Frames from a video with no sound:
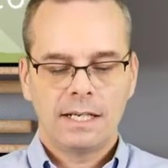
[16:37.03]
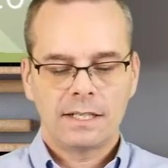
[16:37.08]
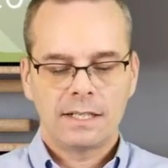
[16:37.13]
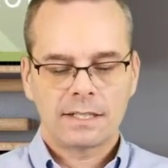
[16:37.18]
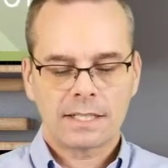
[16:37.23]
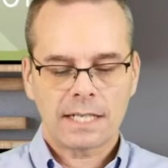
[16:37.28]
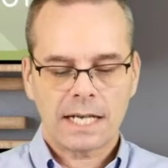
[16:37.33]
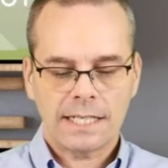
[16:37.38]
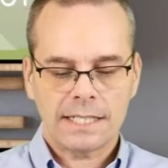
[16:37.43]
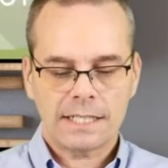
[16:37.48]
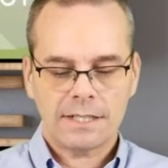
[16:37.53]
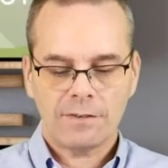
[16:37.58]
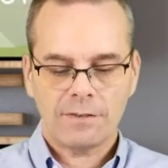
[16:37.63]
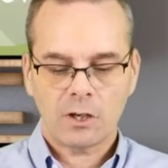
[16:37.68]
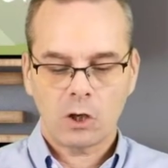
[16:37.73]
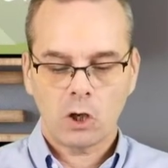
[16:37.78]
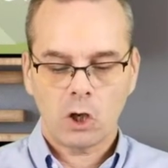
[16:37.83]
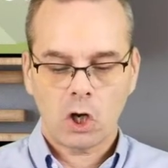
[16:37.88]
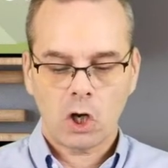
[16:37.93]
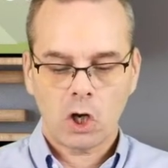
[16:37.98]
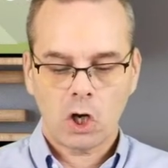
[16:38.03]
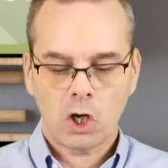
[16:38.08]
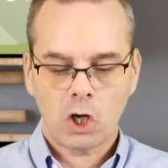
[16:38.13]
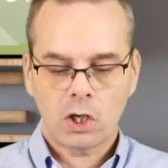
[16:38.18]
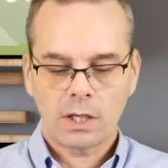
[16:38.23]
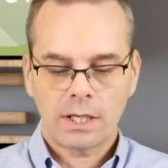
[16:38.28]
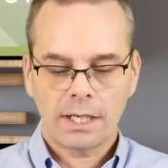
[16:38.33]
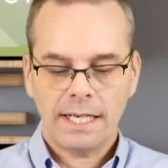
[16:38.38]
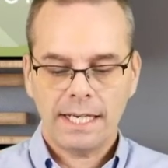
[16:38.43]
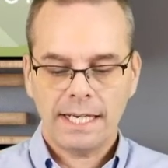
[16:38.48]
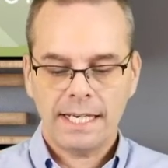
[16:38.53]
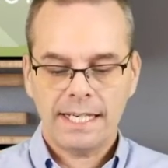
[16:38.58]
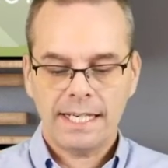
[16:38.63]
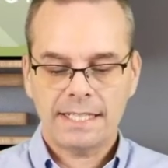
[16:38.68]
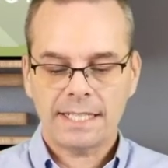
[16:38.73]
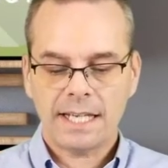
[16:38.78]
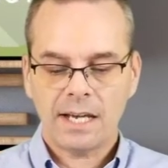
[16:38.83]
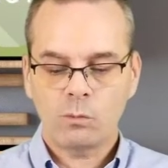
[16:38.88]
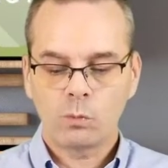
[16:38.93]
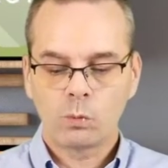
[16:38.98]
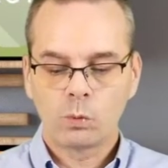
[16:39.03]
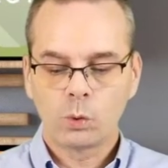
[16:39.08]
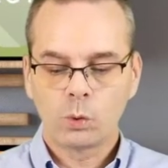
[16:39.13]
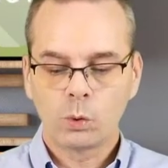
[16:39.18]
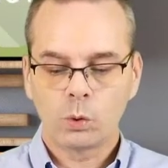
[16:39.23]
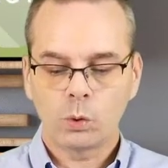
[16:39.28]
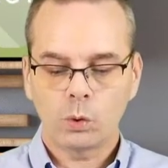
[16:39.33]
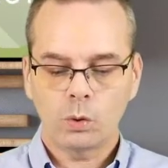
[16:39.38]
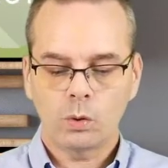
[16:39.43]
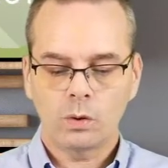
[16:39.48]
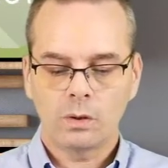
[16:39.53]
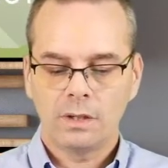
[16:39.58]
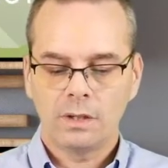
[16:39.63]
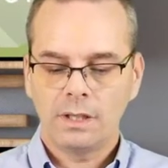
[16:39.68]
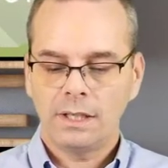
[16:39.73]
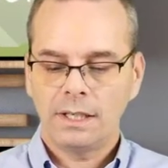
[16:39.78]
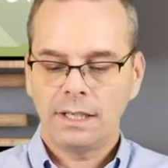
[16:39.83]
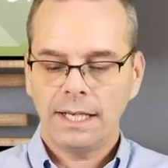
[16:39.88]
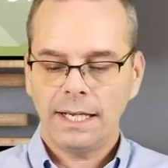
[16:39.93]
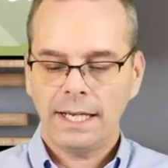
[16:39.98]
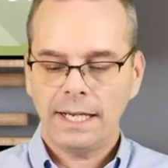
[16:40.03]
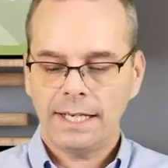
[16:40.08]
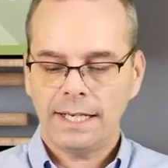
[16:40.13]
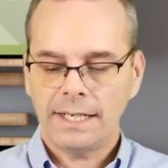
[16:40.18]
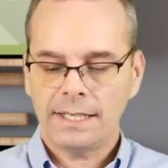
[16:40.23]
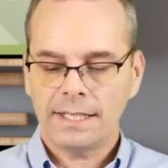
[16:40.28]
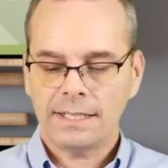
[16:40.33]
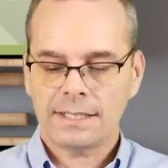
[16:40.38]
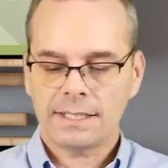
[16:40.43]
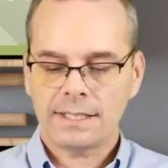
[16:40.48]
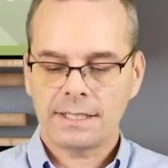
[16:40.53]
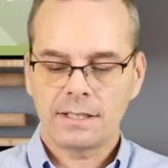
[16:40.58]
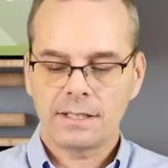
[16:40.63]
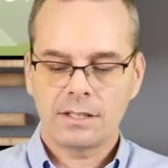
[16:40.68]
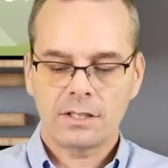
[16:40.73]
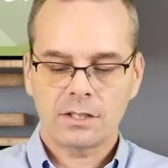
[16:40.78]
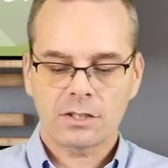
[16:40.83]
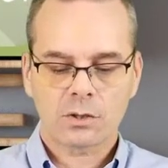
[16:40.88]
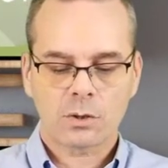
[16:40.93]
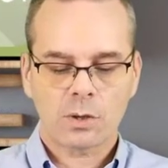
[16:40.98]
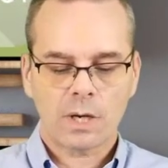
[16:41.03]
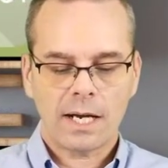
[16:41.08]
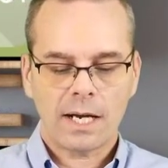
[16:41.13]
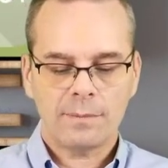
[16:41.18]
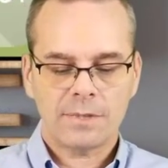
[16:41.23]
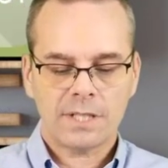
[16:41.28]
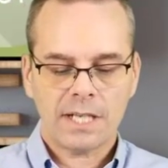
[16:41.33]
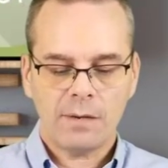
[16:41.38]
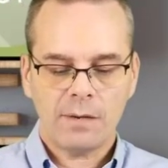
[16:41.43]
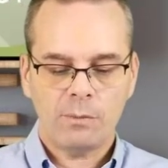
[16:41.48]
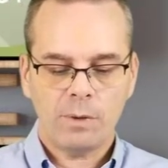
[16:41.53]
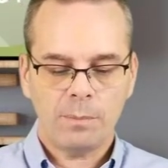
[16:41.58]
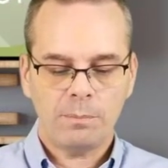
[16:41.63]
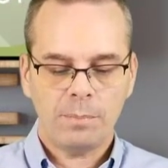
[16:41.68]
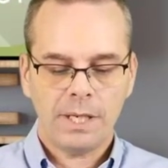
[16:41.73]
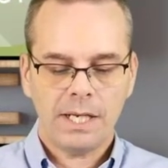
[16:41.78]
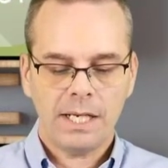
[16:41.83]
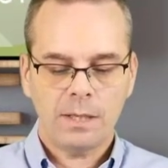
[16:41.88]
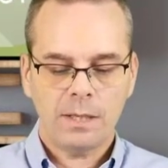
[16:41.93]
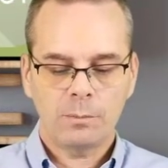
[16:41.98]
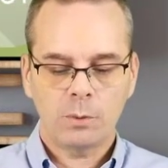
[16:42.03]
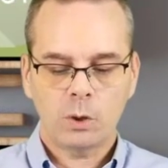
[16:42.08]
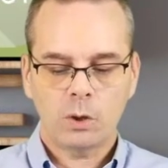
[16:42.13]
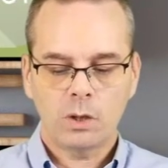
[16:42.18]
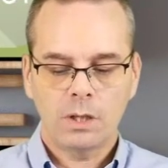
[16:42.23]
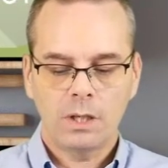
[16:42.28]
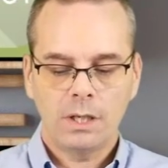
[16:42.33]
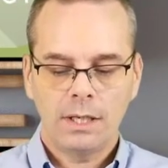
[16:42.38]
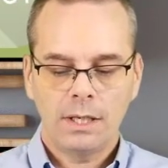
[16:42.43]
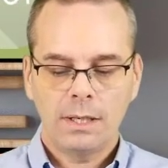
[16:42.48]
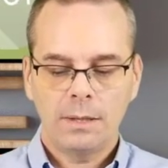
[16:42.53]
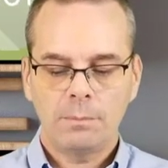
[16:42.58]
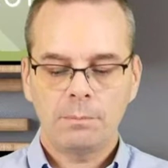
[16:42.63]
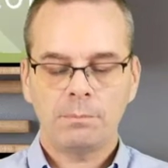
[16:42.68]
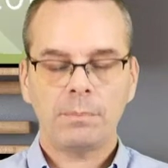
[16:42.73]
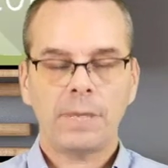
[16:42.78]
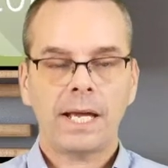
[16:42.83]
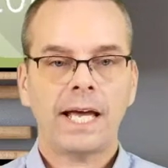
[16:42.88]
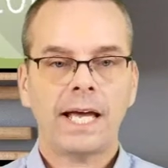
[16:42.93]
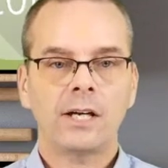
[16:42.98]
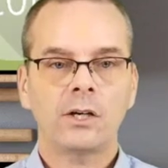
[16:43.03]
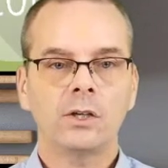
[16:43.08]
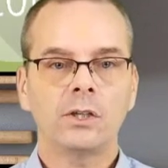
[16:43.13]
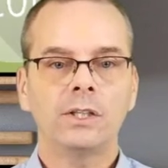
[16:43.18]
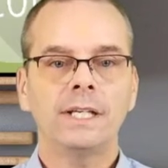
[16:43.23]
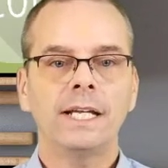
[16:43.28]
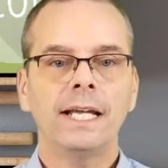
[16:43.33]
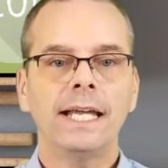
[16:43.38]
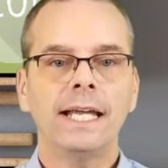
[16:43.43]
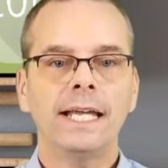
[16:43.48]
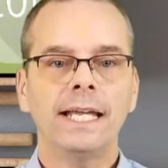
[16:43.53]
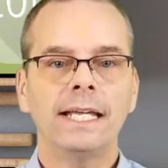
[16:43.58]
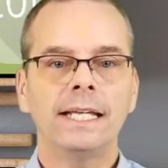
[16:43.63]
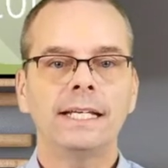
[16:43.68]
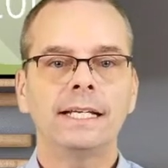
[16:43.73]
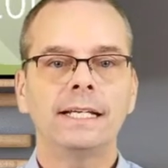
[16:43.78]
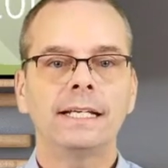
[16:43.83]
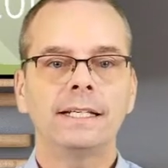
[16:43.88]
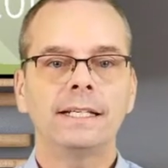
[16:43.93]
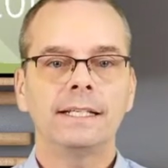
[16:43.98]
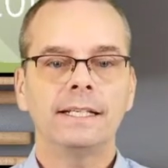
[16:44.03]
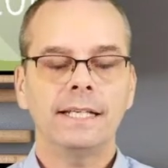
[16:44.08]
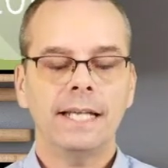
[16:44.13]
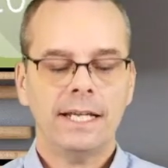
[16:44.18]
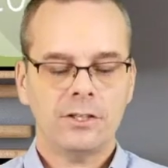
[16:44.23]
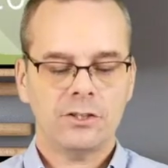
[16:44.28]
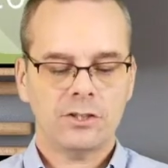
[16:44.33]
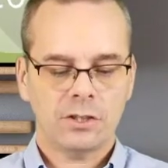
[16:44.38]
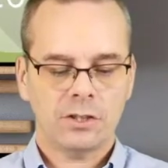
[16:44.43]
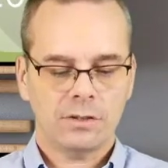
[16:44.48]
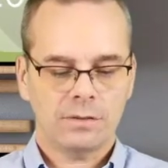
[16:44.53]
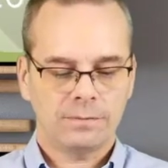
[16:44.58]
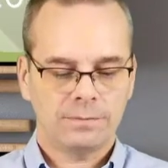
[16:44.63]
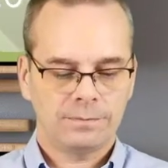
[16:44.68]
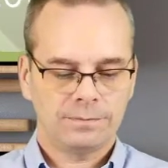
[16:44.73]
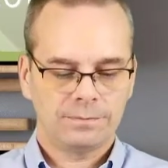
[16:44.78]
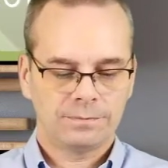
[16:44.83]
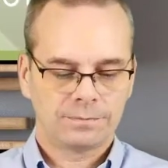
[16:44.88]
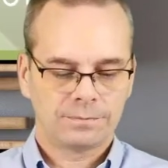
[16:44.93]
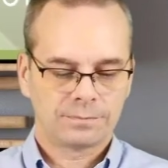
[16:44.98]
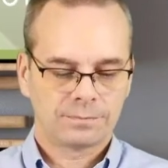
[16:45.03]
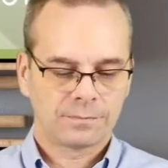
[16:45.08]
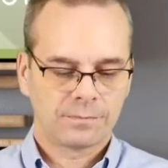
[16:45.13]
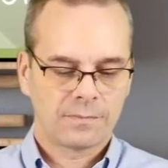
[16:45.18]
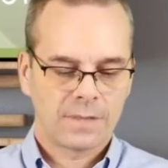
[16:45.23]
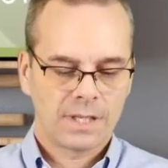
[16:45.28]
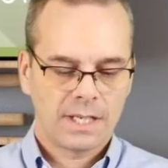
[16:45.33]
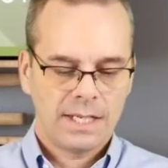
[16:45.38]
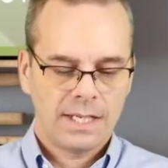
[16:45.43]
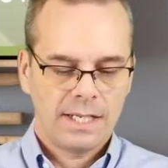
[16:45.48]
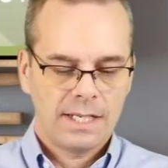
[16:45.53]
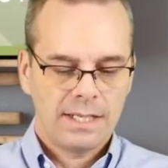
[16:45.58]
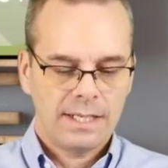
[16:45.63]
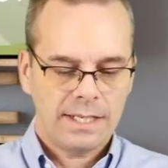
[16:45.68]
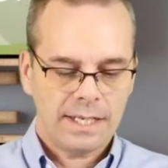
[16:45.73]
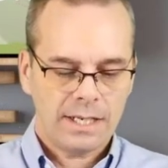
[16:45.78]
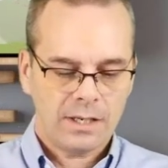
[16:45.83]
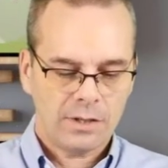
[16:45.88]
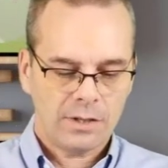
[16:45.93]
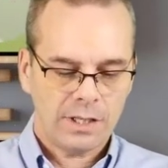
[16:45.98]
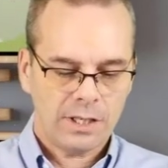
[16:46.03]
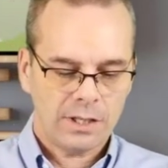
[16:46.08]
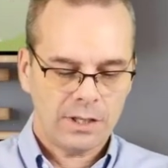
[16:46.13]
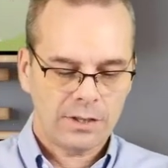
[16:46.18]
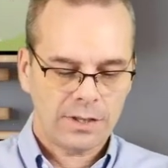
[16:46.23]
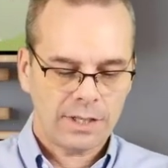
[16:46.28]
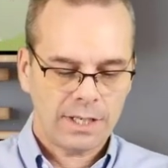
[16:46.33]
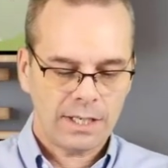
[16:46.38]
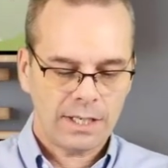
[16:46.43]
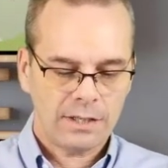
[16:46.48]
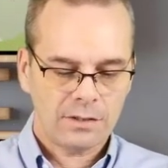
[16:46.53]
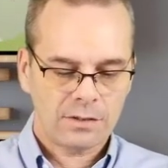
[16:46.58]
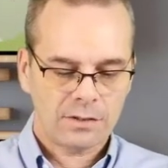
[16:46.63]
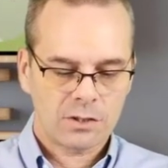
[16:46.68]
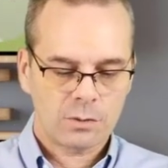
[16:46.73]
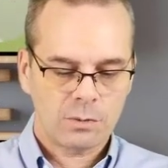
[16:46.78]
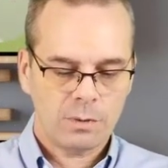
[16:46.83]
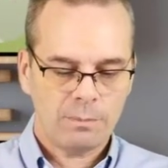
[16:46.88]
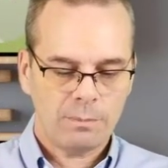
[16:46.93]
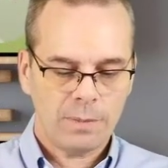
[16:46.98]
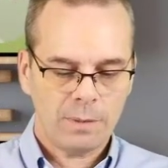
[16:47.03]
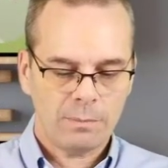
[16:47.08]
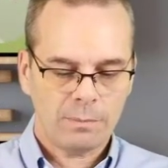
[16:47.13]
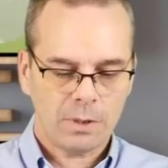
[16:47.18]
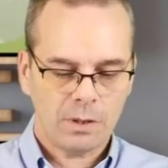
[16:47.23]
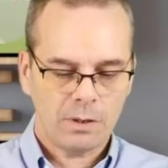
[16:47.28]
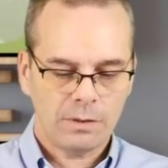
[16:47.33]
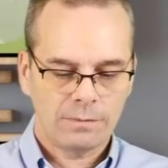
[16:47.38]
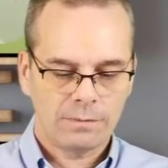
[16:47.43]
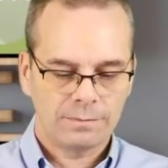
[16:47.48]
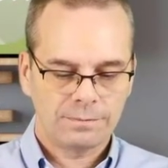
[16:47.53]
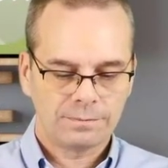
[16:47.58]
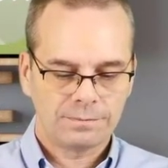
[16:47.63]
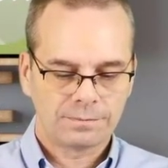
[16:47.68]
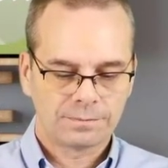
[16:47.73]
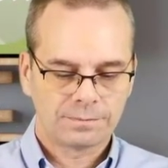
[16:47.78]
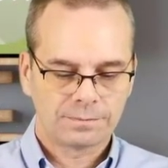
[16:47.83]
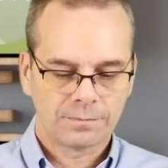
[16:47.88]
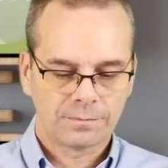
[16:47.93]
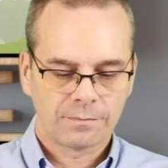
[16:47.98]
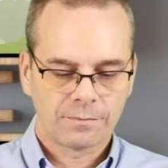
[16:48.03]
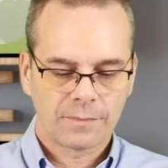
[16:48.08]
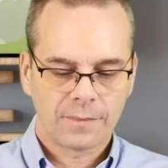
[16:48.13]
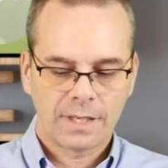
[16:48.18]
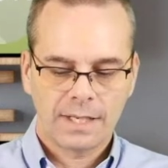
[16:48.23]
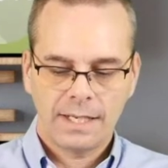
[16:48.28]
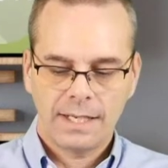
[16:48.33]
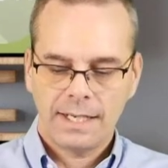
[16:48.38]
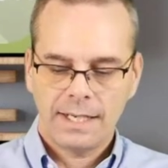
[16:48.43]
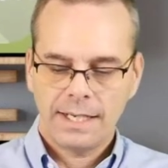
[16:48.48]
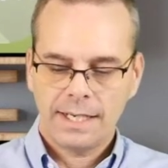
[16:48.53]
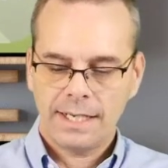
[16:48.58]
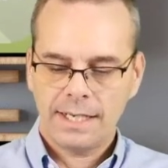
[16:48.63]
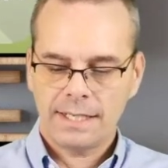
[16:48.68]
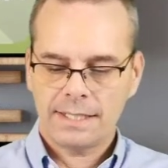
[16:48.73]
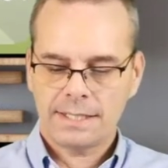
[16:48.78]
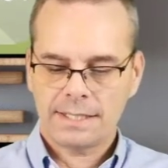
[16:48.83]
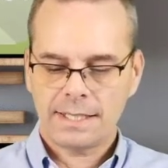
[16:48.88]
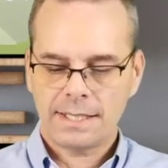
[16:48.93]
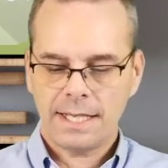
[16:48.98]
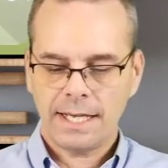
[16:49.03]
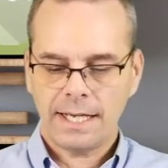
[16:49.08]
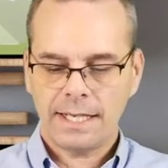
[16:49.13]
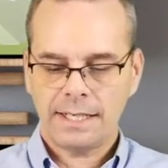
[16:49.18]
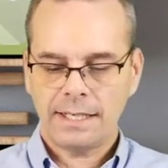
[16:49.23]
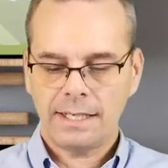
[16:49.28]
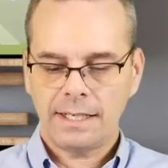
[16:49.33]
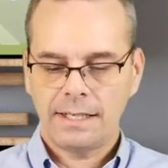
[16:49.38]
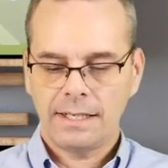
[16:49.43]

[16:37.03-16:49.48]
Scientific law is a rule, and it describes a repeatable pattern in nature. Now, the other thing to remember is that